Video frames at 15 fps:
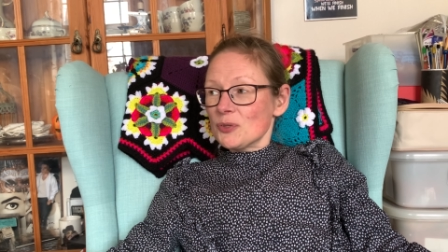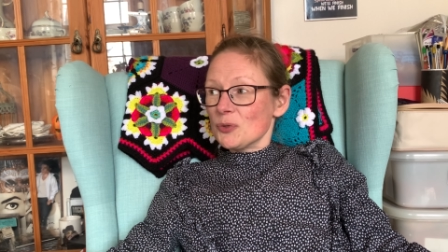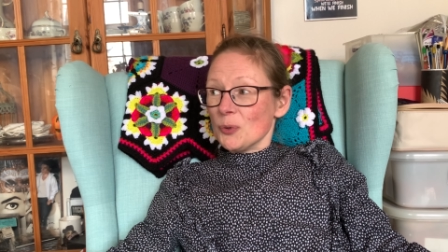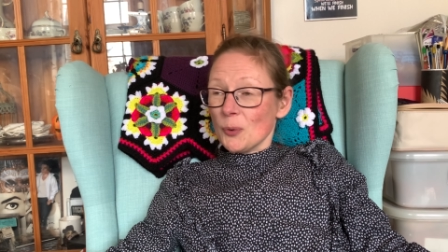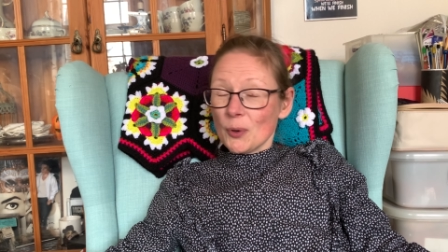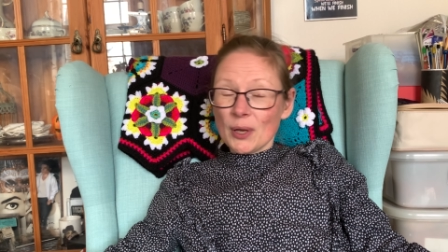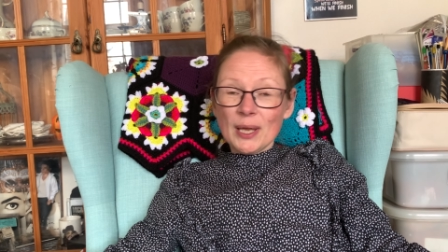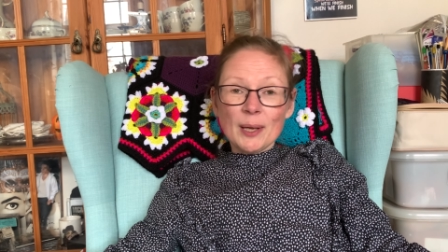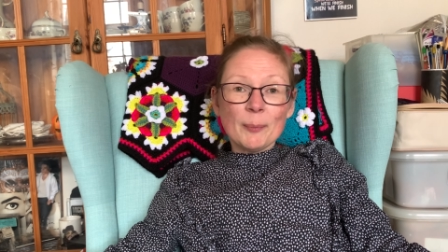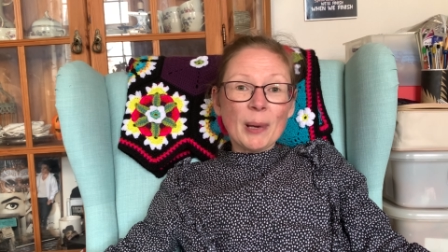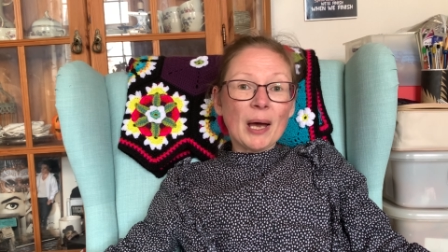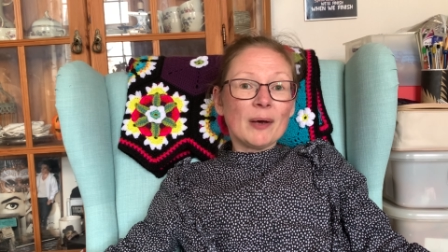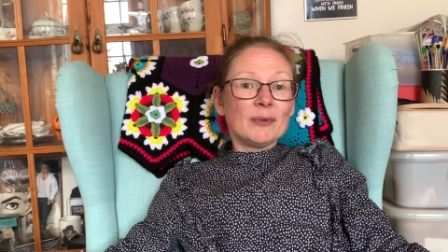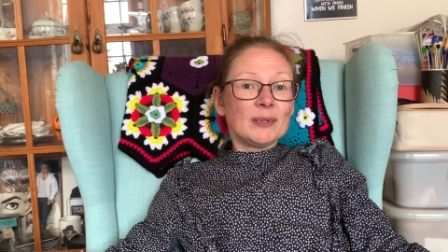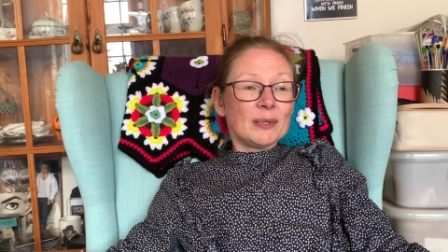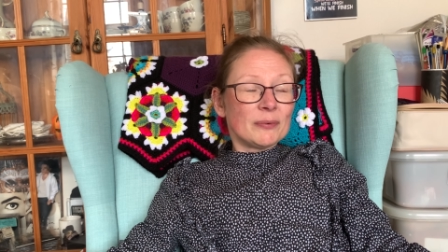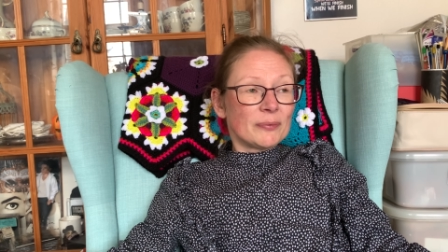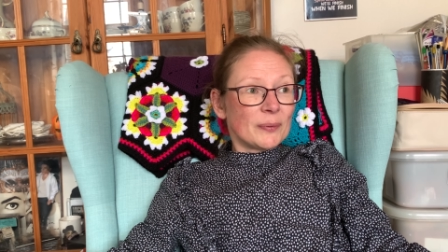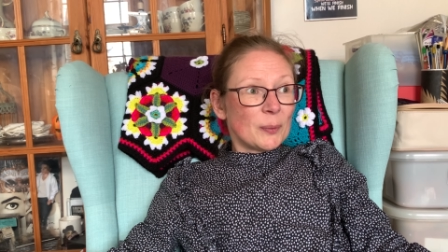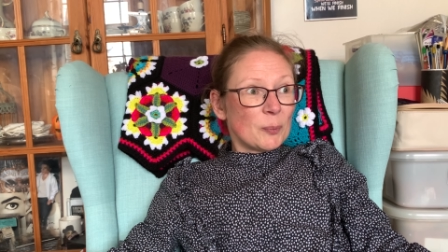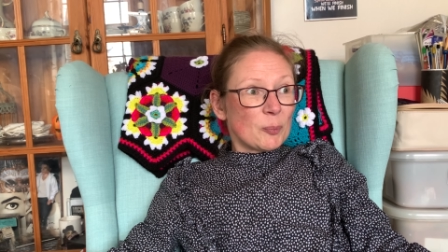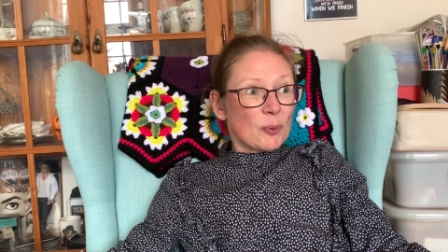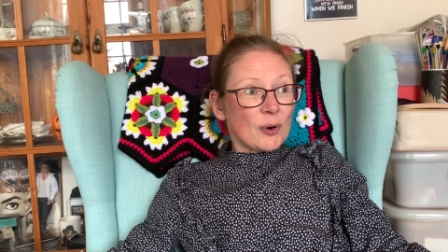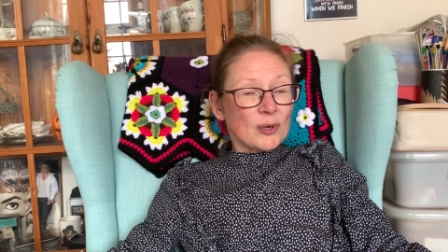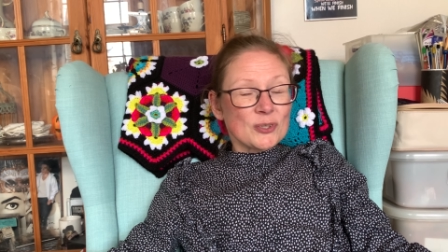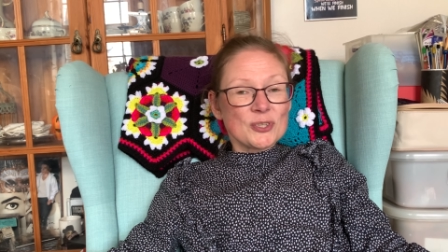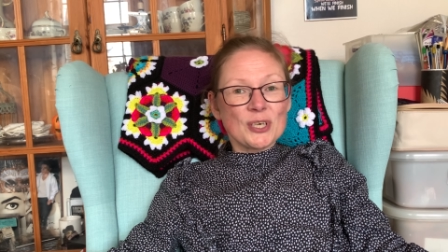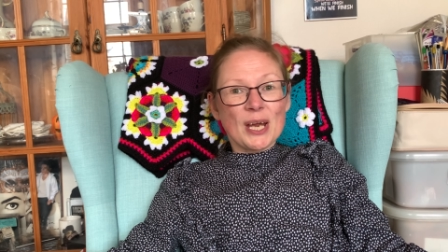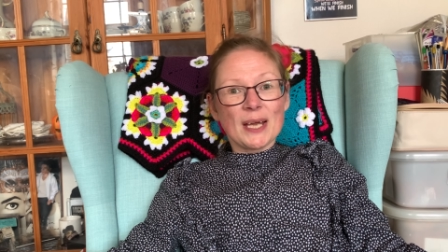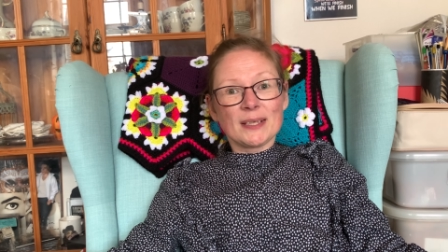talking about different
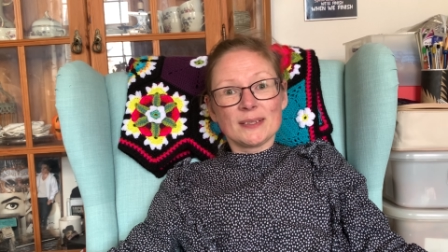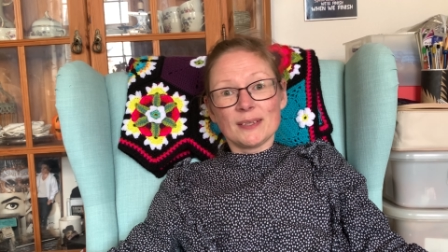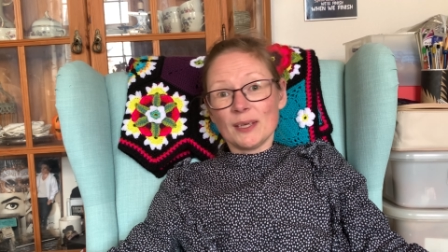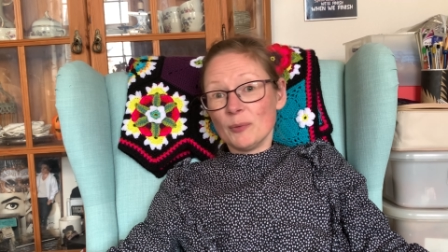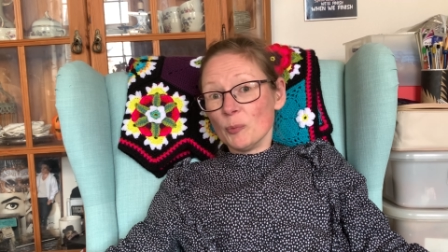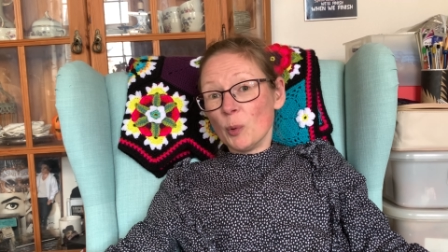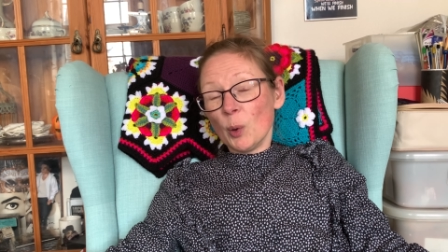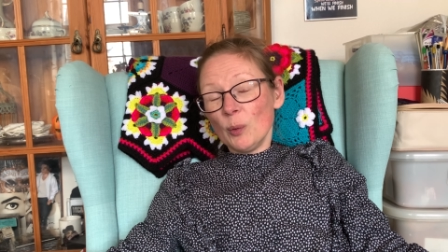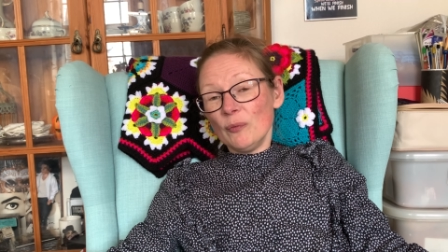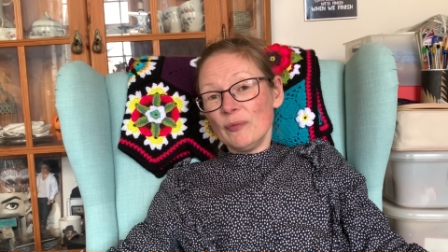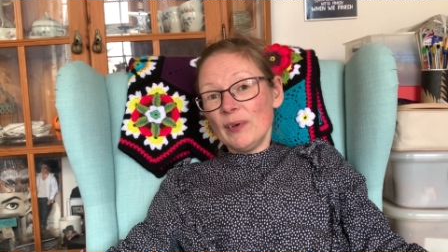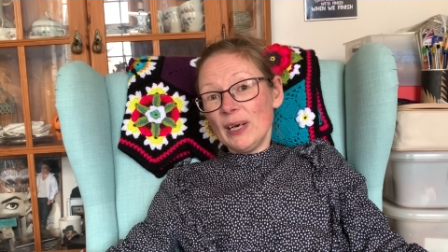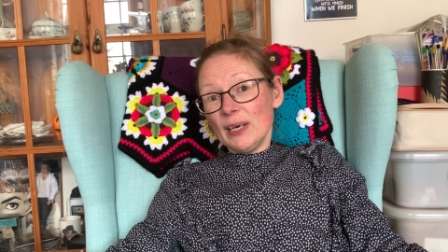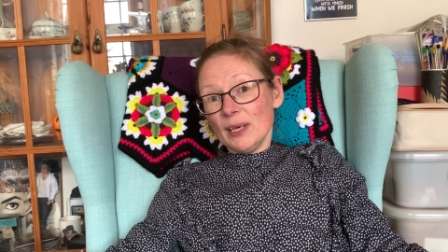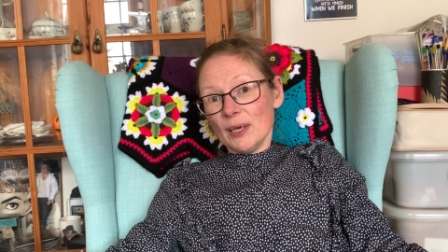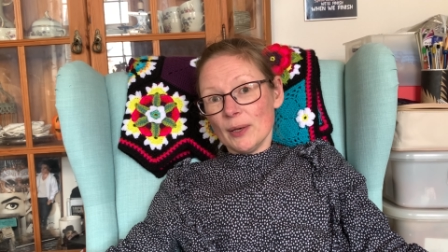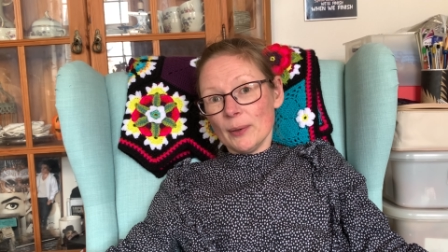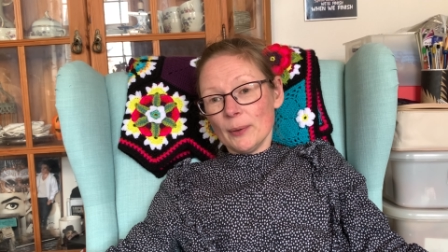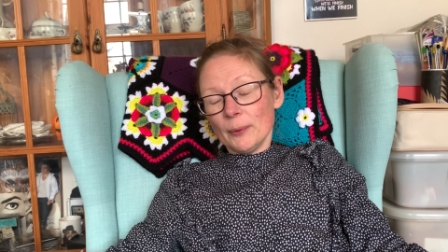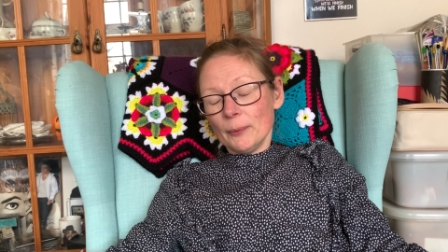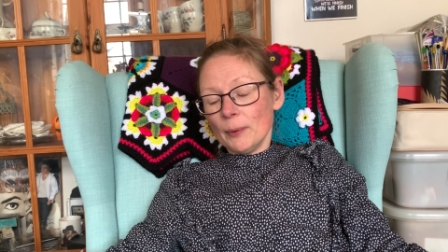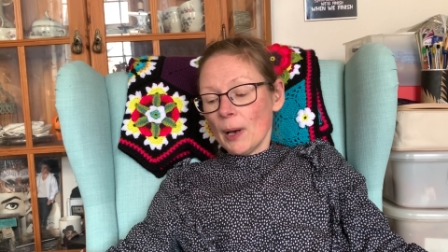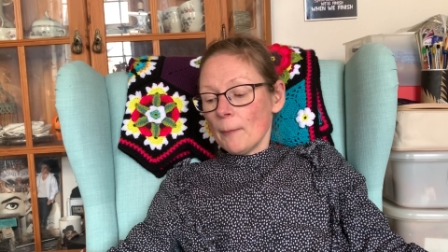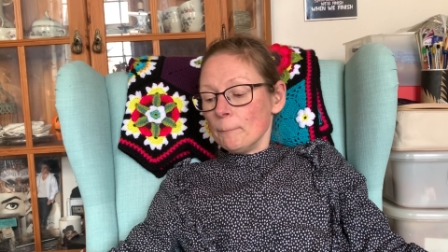projects in one video.